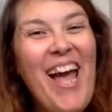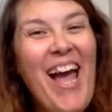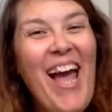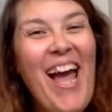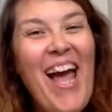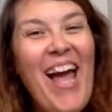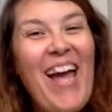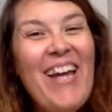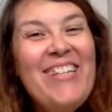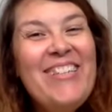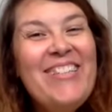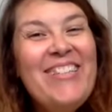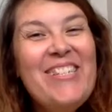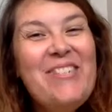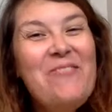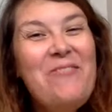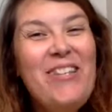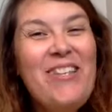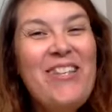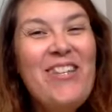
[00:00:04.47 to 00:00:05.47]
and in
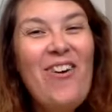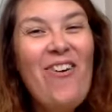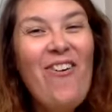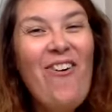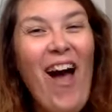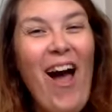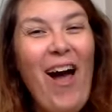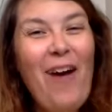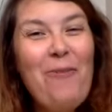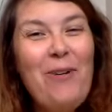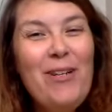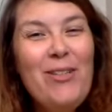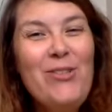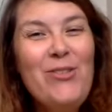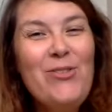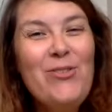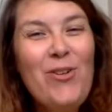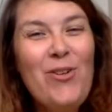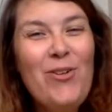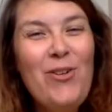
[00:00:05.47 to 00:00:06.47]
this video, I want
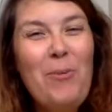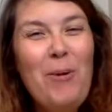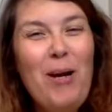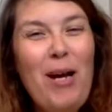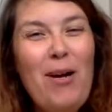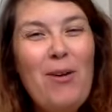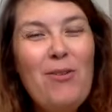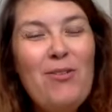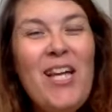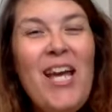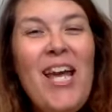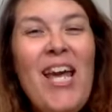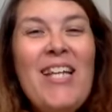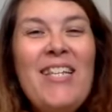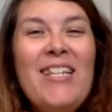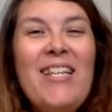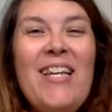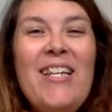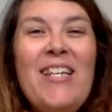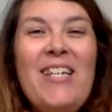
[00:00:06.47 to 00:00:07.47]
to talk about
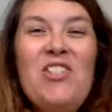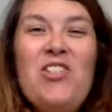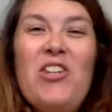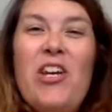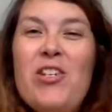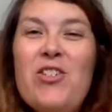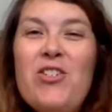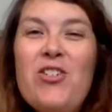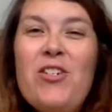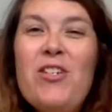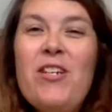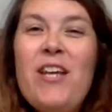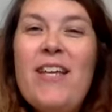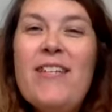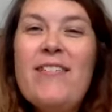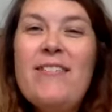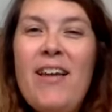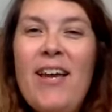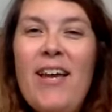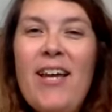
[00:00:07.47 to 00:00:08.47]
the initiation
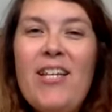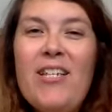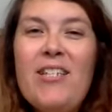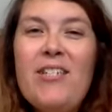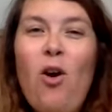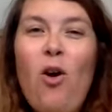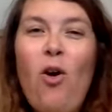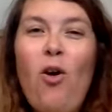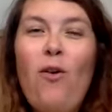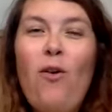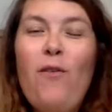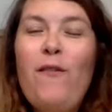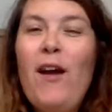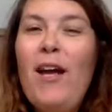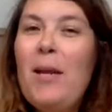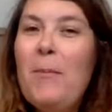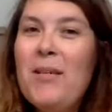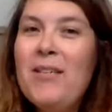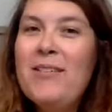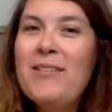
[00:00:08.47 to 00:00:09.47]
stage of
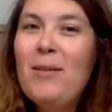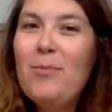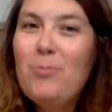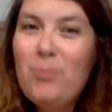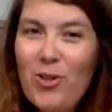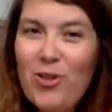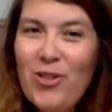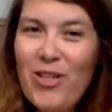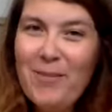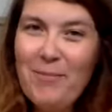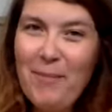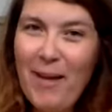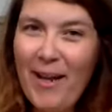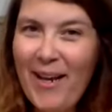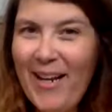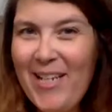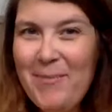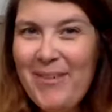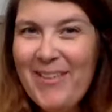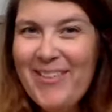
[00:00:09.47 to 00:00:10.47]
elemental project
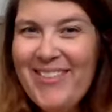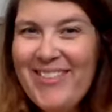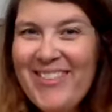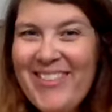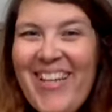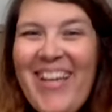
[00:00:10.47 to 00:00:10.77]
management,